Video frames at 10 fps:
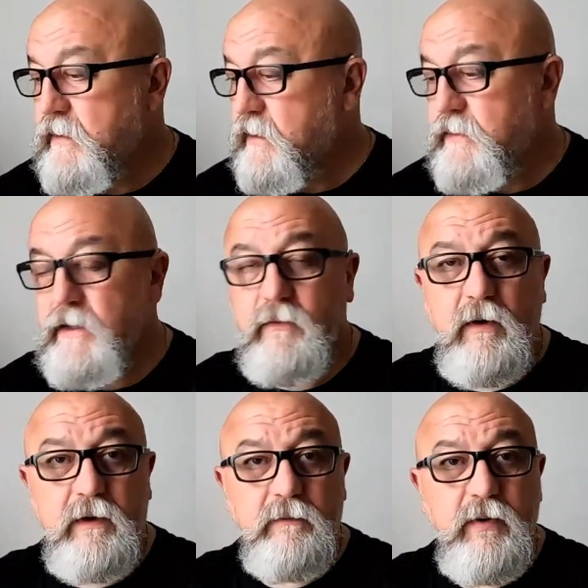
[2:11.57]
I think
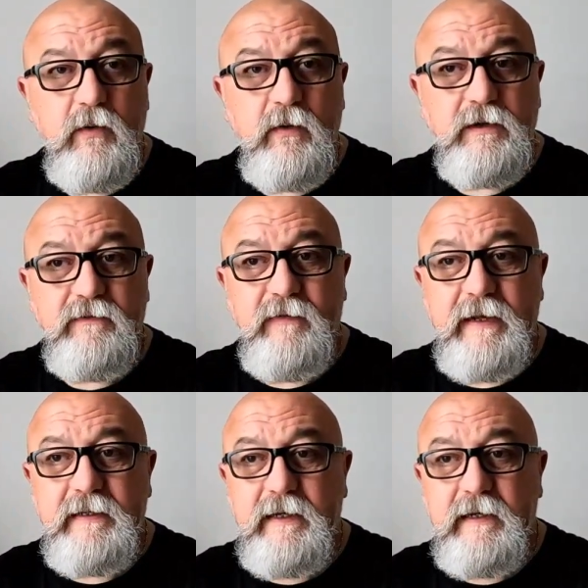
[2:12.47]
what Paul has
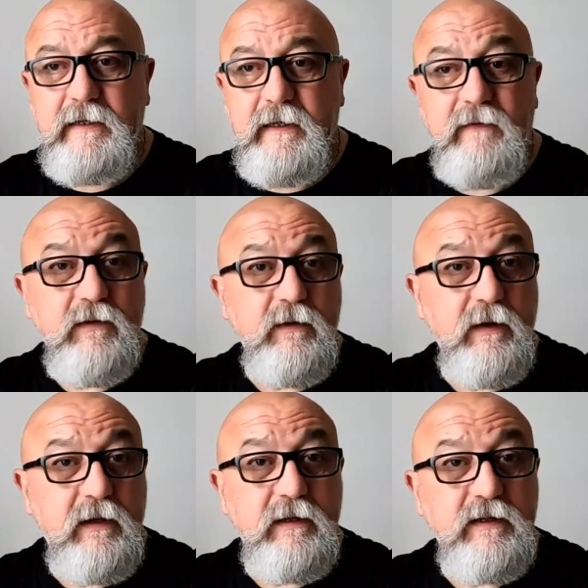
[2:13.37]
invented, even though
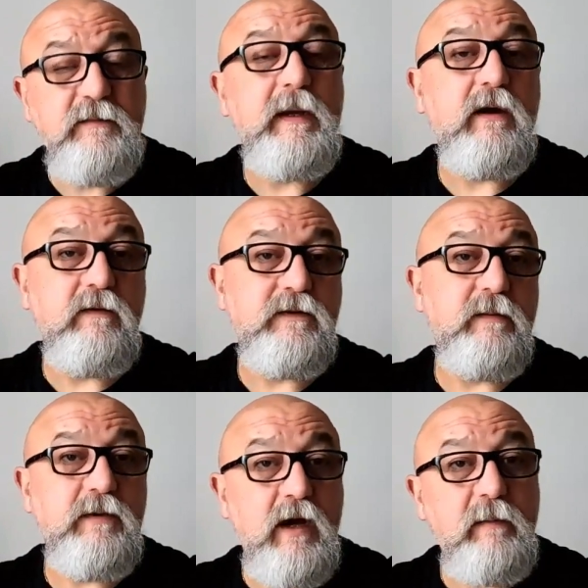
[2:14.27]
in this has been going
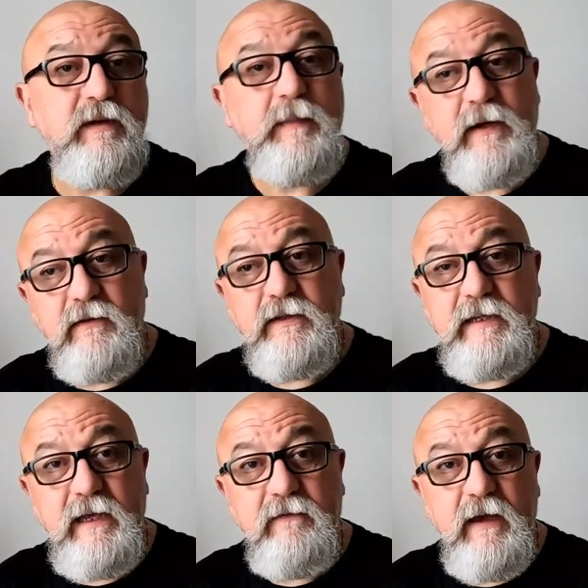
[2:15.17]
some time, he's been on the
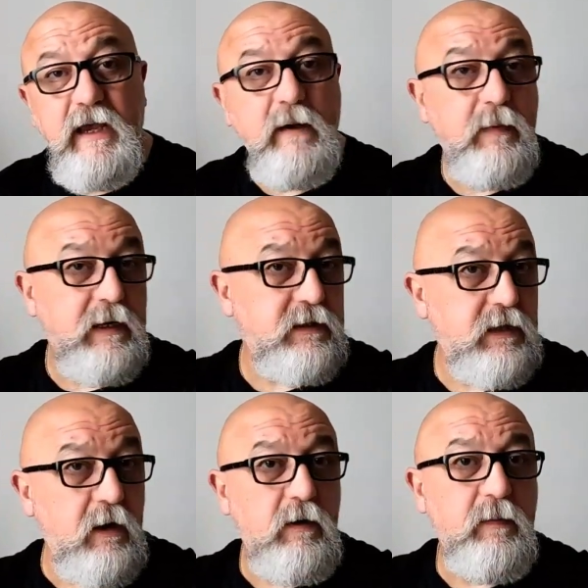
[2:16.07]
T V, but it
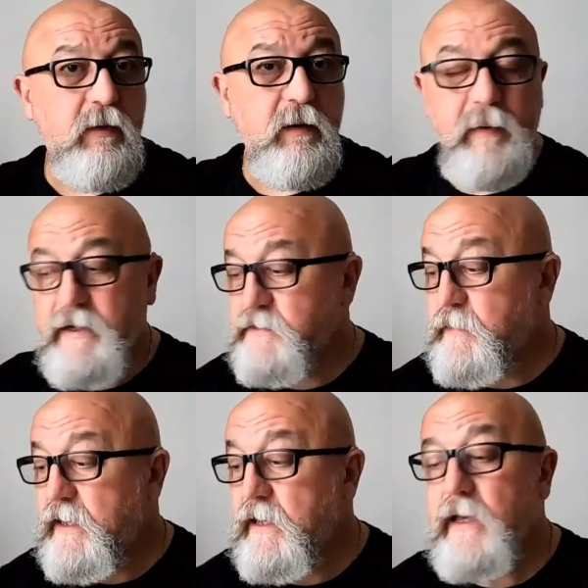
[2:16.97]
totally bypassed
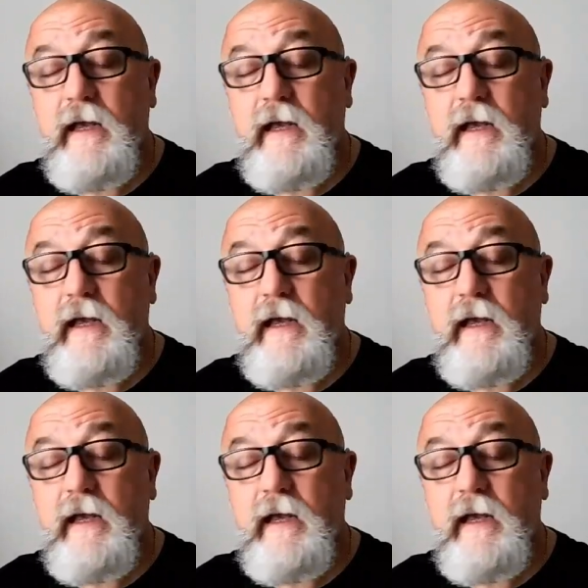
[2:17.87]
me.